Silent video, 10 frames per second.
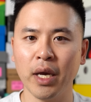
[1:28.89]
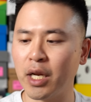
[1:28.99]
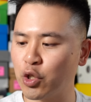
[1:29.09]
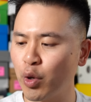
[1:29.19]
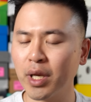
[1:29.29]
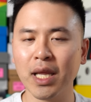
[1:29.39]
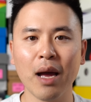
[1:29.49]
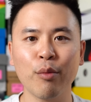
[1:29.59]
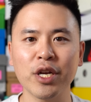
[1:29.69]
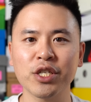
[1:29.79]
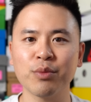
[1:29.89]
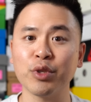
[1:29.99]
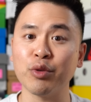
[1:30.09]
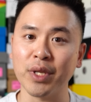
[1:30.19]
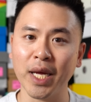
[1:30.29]
in a joint collaboration
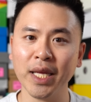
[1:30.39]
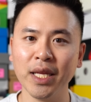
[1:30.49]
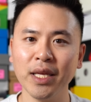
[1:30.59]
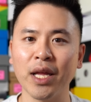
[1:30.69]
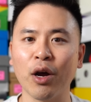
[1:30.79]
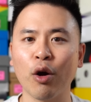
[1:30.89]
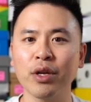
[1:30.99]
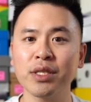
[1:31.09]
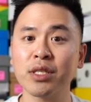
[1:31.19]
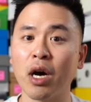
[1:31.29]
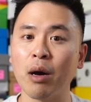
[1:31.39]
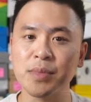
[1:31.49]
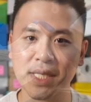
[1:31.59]
between Nike and artist Tom